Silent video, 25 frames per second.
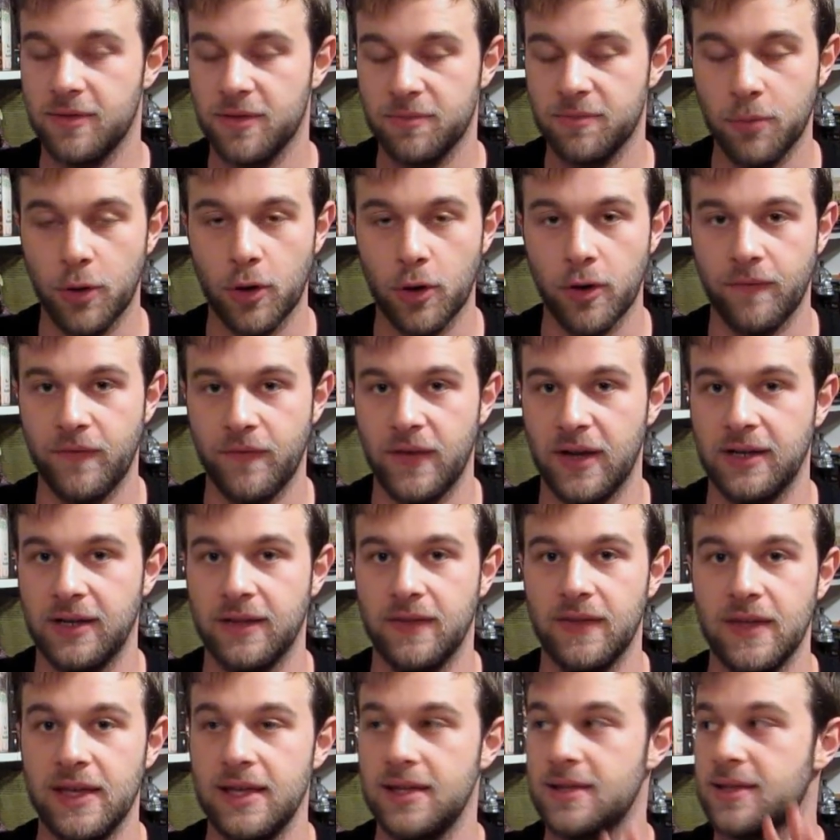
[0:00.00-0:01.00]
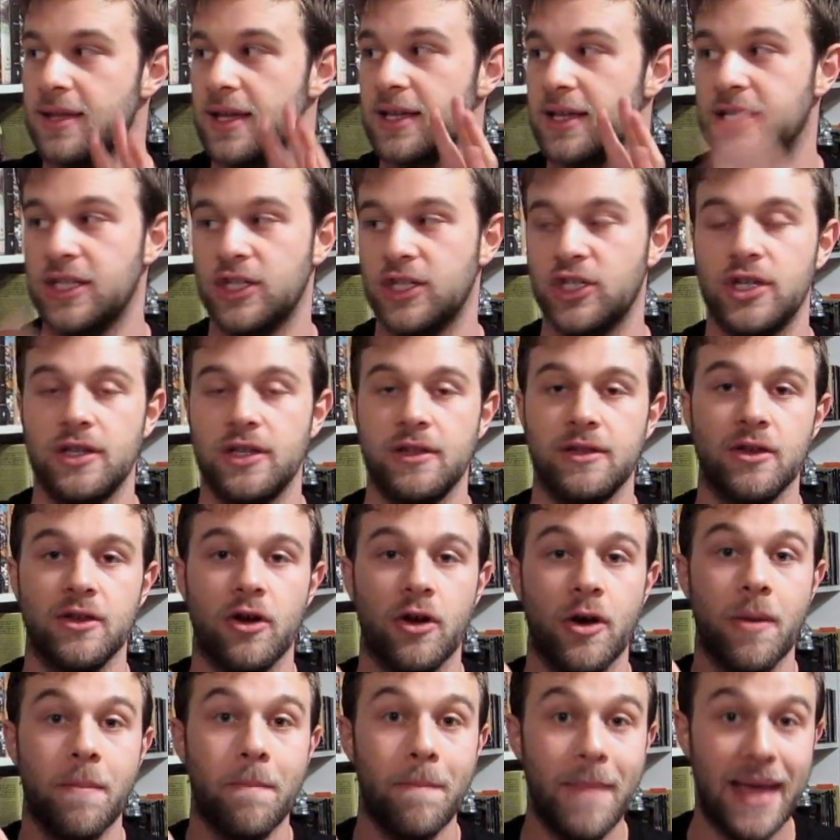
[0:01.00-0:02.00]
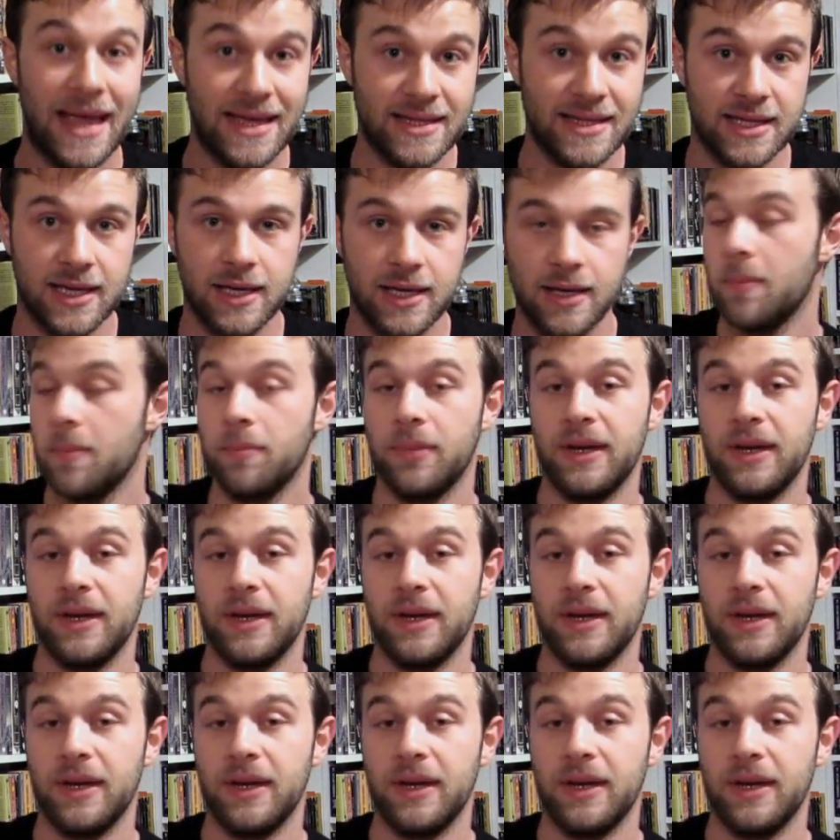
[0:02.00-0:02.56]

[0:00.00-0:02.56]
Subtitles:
It's perfect. These editions are amazing.